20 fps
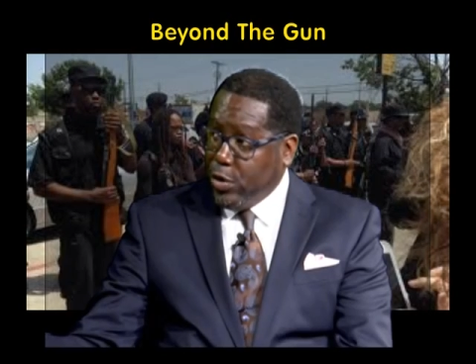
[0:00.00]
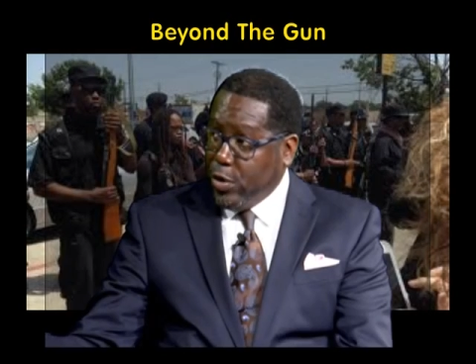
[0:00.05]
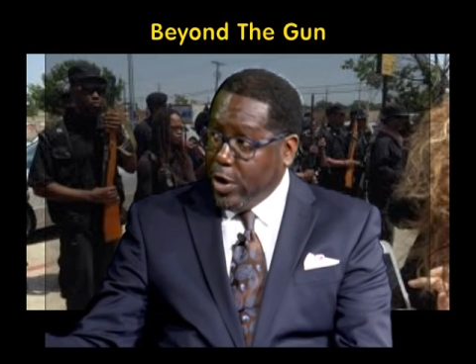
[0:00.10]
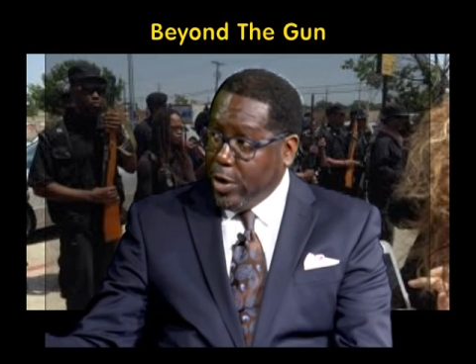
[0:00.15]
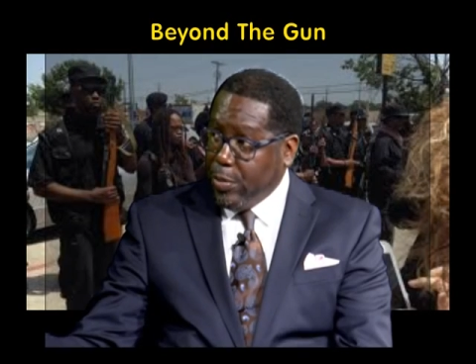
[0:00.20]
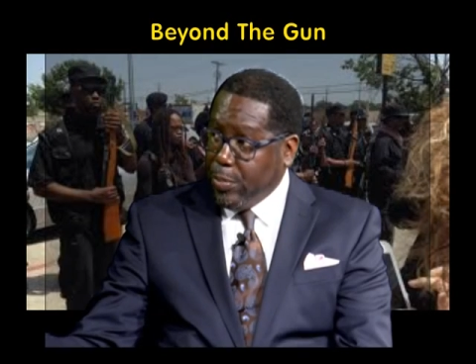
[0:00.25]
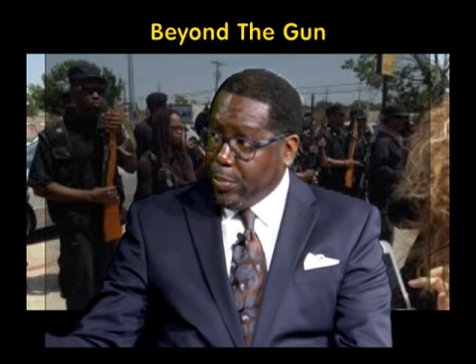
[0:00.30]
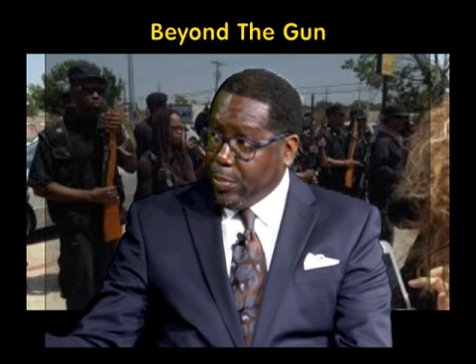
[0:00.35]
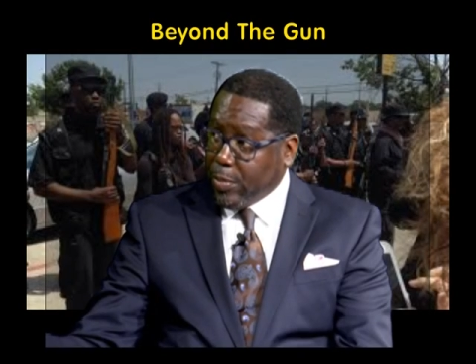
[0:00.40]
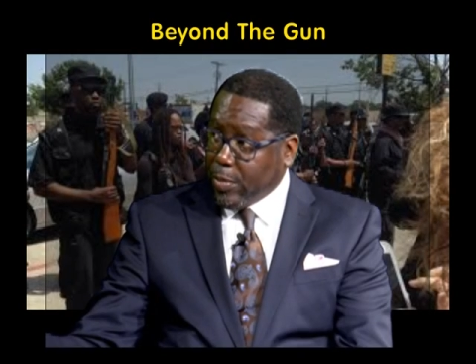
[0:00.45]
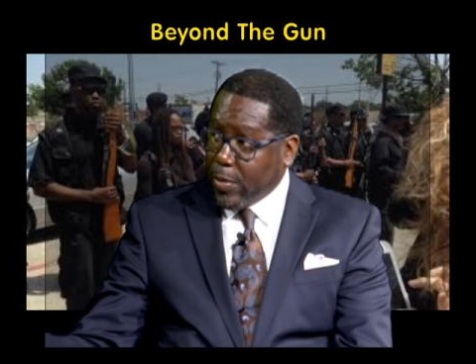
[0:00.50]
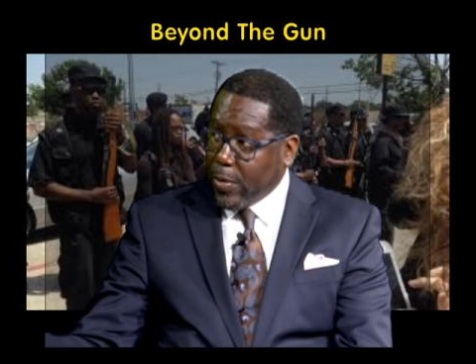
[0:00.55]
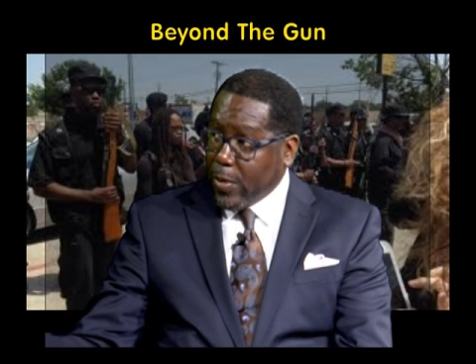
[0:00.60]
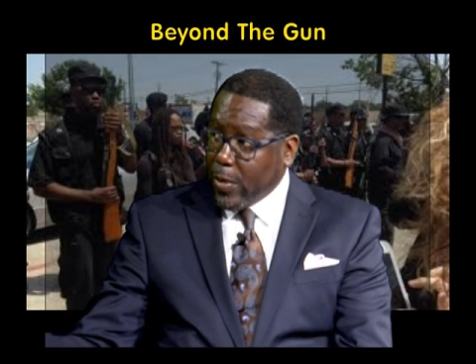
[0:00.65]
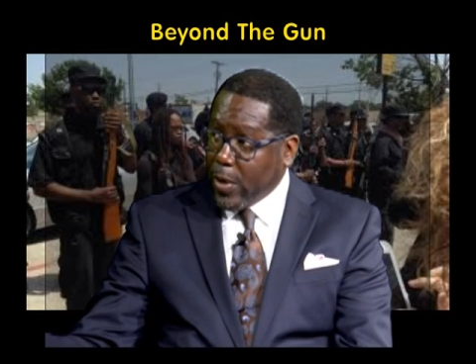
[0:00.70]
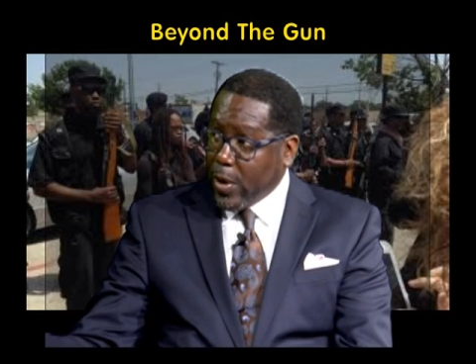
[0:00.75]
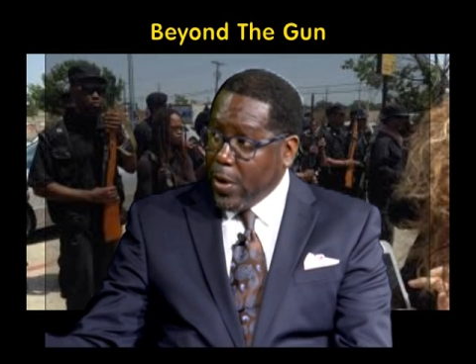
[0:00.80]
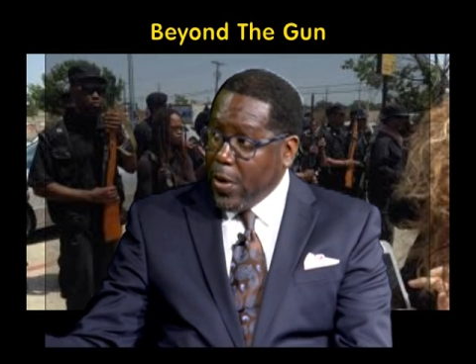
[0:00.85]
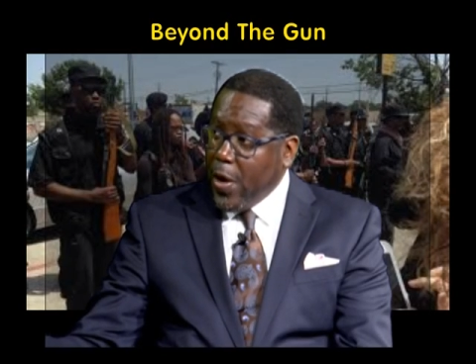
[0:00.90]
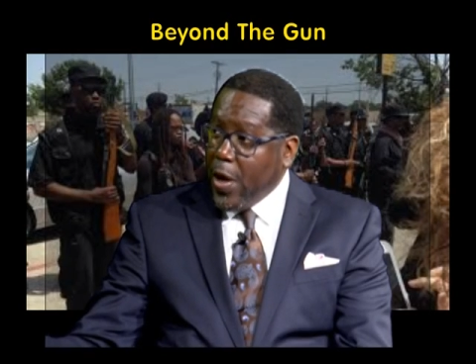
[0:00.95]
it.
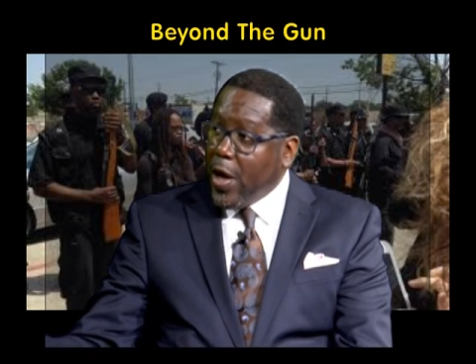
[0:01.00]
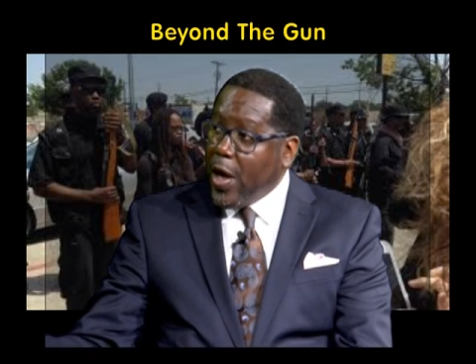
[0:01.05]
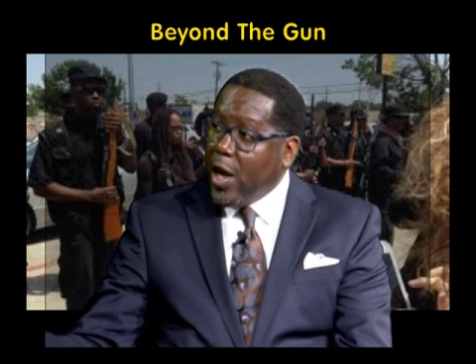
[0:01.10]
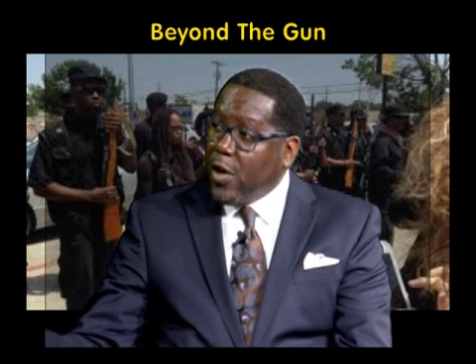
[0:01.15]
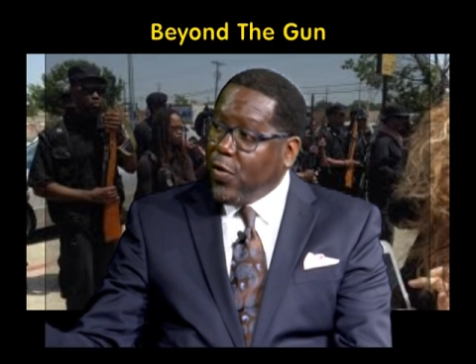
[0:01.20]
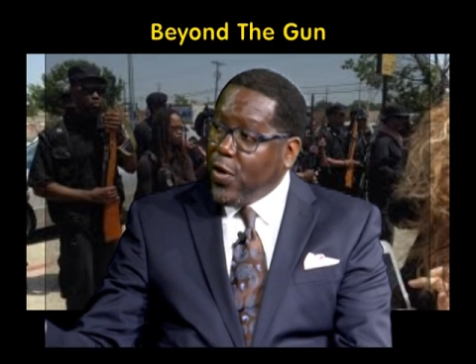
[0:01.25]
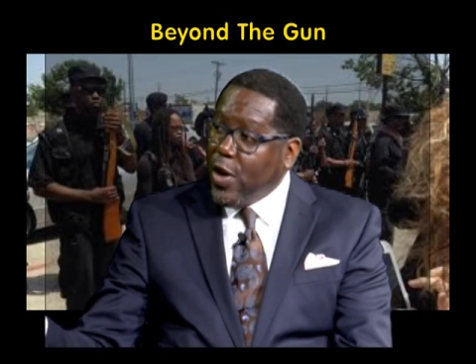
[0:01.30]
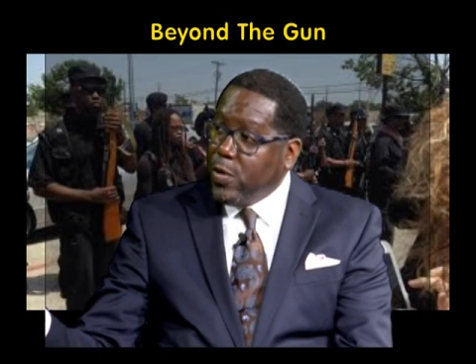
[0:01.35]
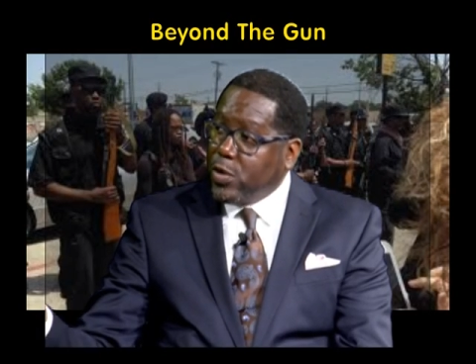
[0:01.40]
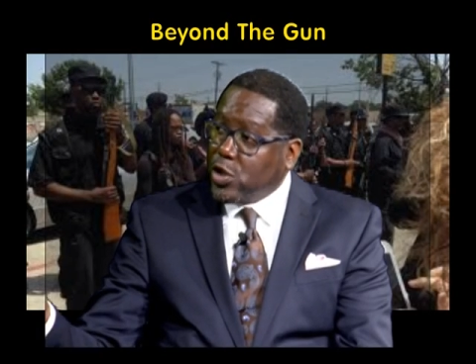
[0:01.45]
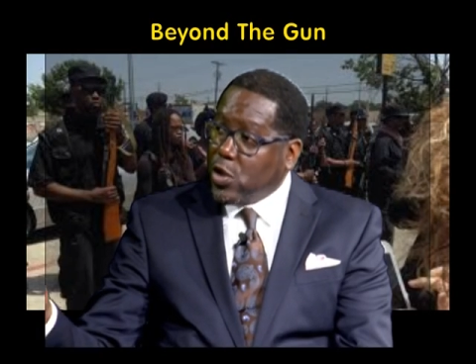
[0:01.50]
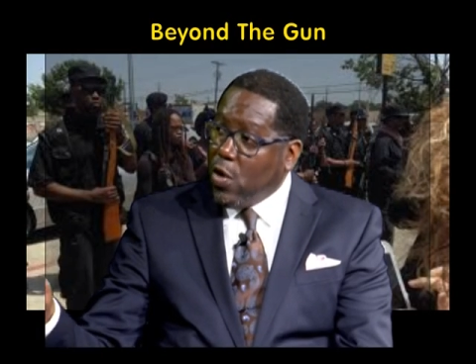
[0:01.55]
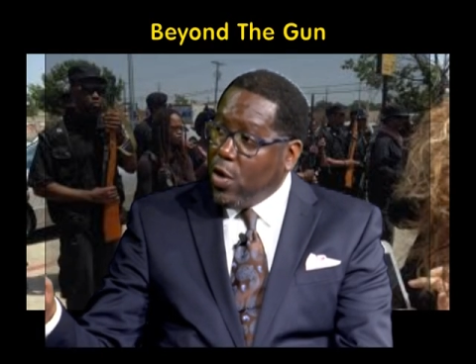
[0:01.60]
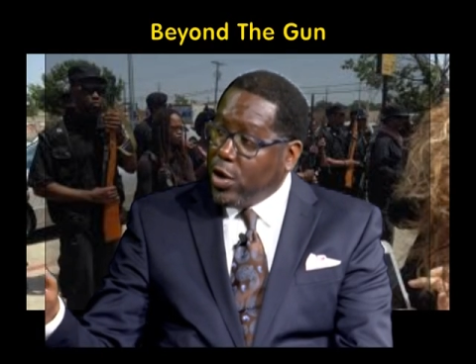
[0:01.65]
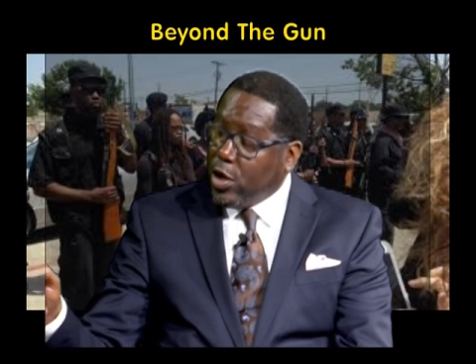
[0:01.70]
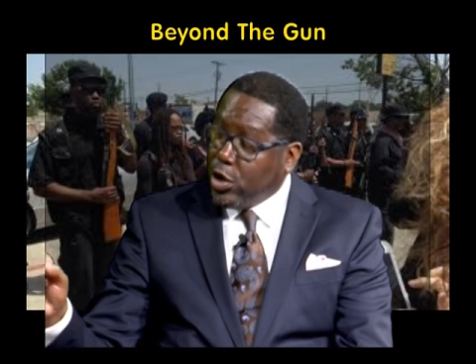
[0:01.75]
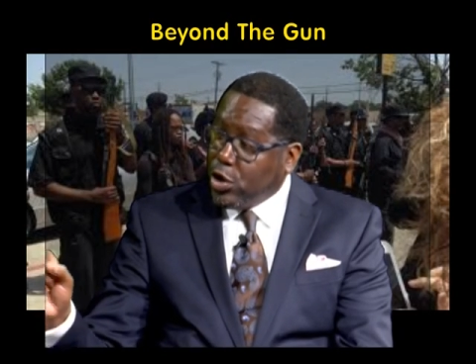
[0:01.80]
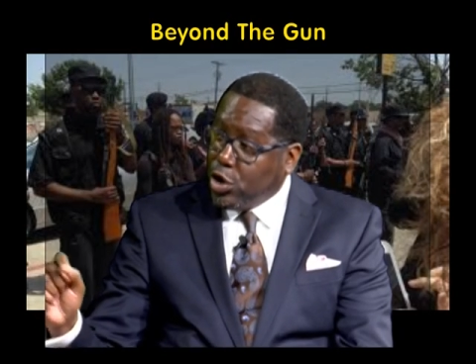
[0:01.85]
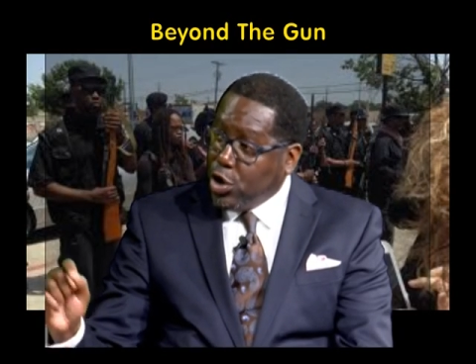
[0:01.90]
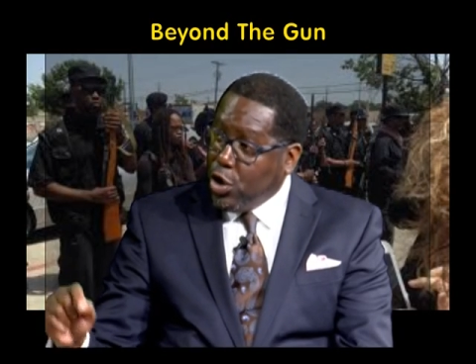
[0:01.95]
If he was
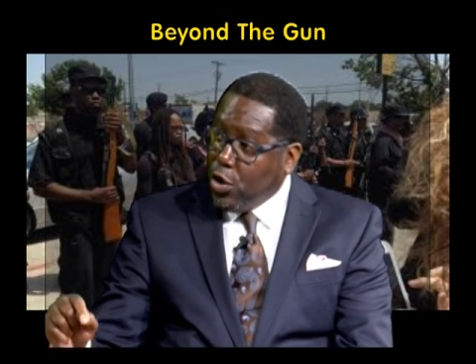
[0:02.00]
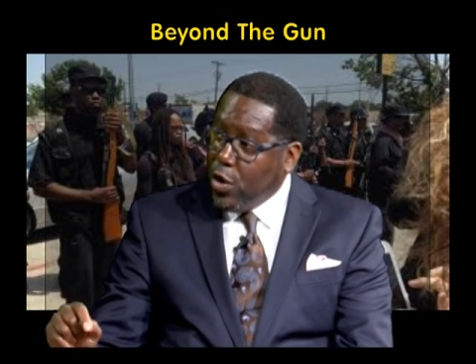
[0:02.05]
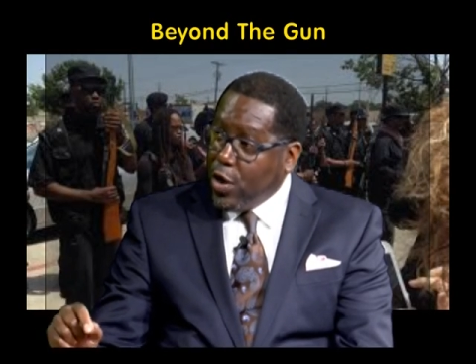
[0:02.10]
going to do